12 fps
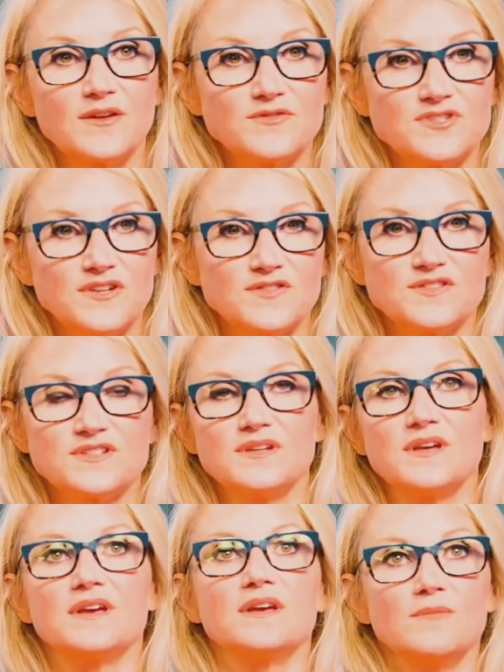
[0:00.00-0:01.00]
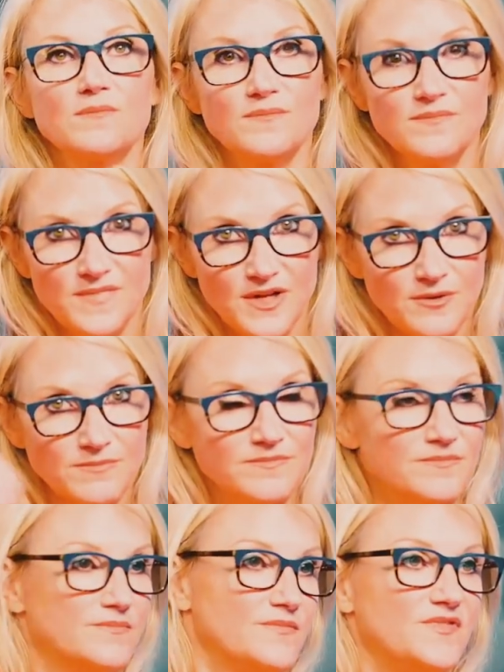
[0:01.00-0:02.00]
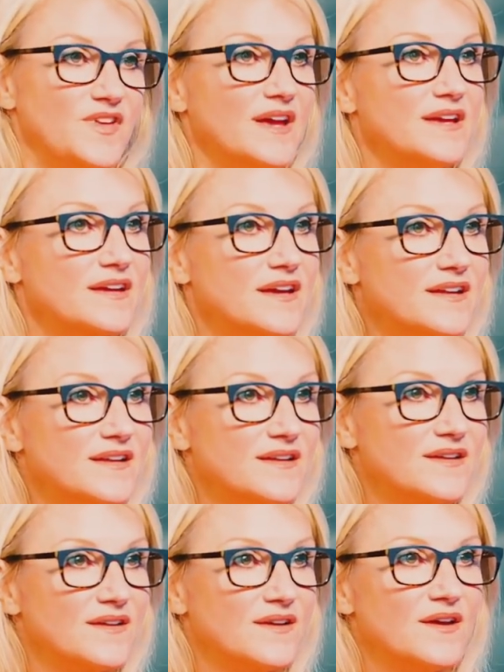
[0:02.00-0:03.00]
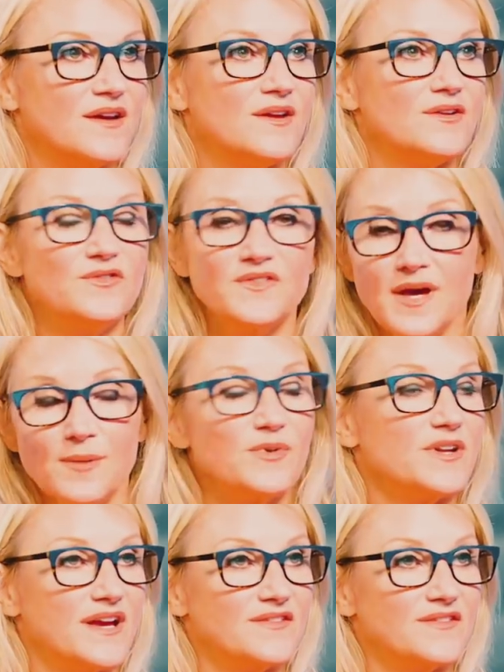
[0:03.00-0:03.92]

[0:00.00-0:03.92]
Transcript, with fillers: of just, you know, saying it, you stop and you